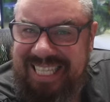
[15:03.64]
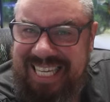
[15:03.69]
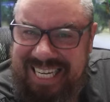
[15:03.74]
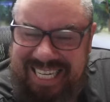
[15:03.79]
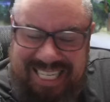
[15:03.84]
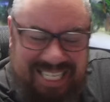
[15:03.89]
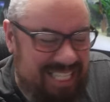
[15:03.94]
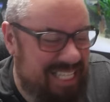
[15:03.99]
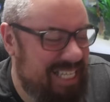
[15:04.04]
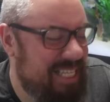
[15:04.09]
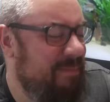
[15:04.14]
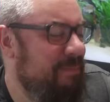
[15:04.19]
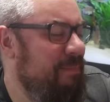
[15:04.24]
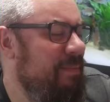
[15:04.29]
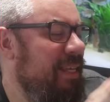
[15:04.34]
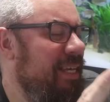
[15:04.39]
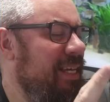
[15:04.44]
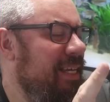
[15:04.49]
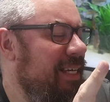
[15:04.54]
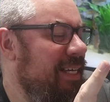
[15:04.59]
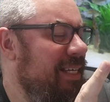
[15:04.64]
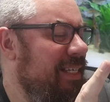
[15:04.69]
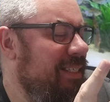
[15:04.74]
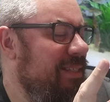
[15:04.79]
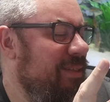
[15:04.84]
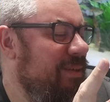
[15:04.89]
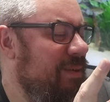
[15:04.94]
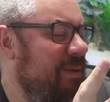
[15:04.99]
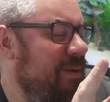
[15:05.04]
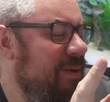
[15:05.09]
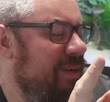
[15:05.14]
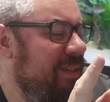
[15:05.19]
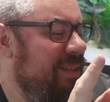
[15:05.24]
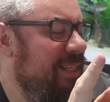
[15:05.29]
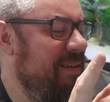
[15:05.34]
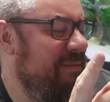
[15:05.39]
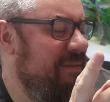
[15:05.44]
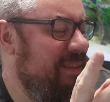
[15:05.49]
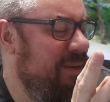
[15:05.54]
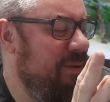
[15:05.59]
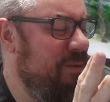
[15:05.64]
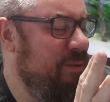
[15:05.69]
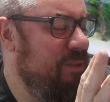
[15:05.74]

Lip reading: and that kind of thing. So definitely